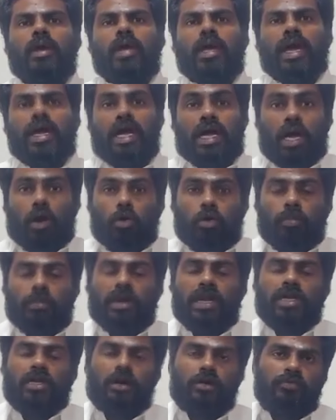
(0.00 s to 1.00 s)
a
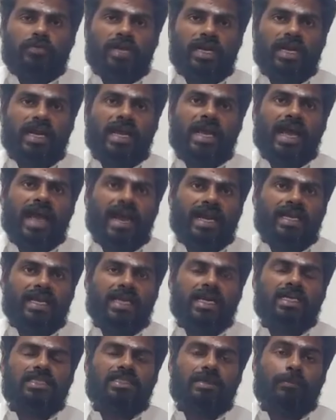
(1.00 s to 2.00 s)
government of the day
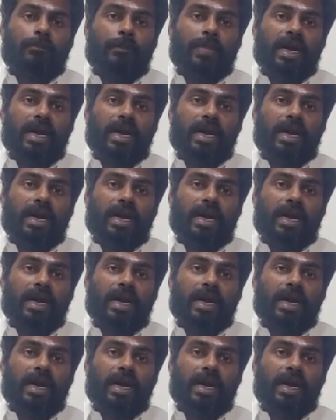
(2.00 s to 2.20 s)
acting as a